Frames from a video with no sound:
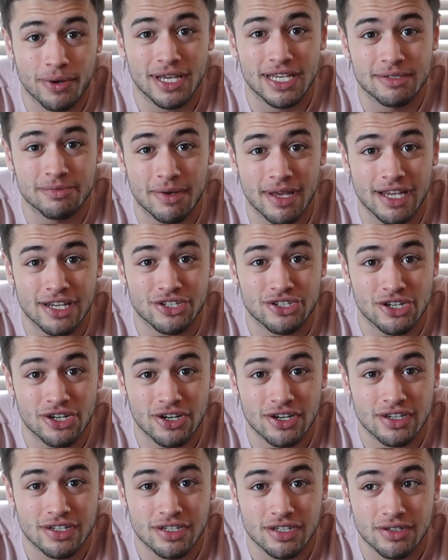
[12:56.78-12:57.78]
please make
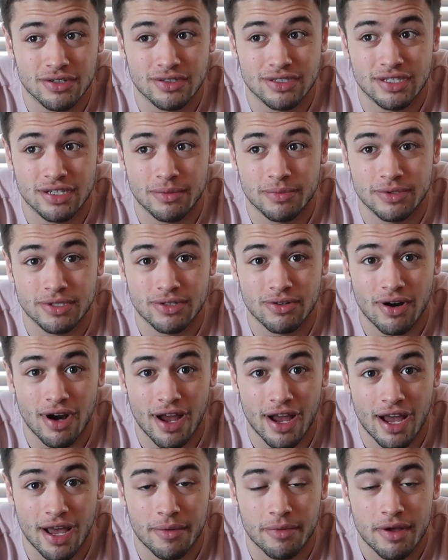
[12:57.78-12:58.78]
sure to
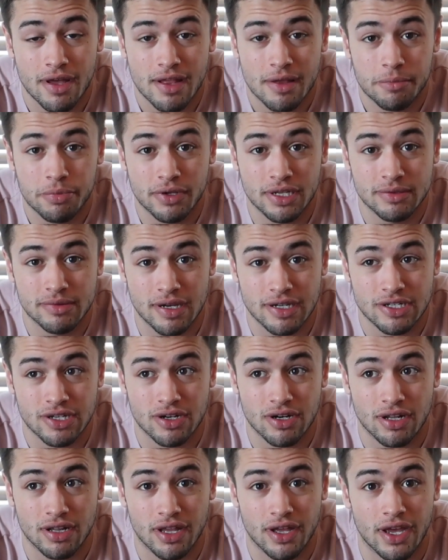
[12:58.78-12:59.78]
subscribe. Please make
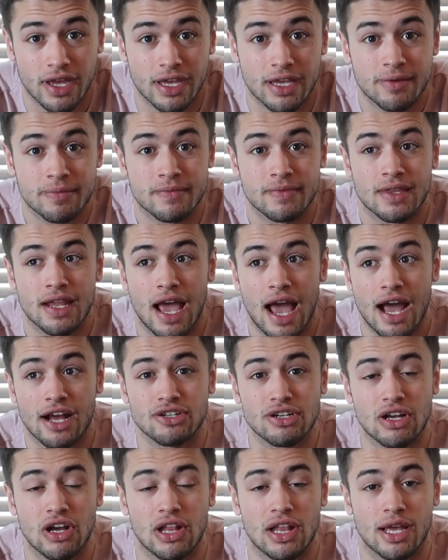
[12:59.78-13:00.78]
sure to like.
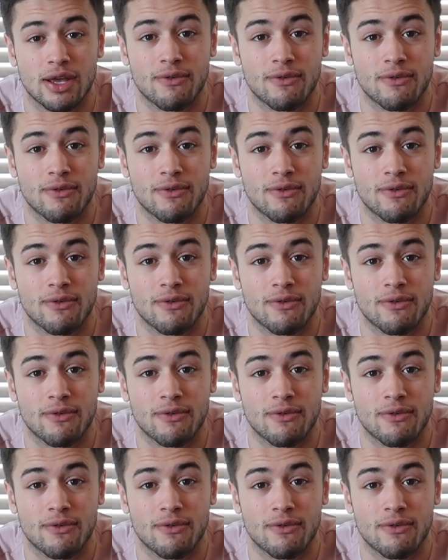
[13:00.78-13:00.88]
Actually, I got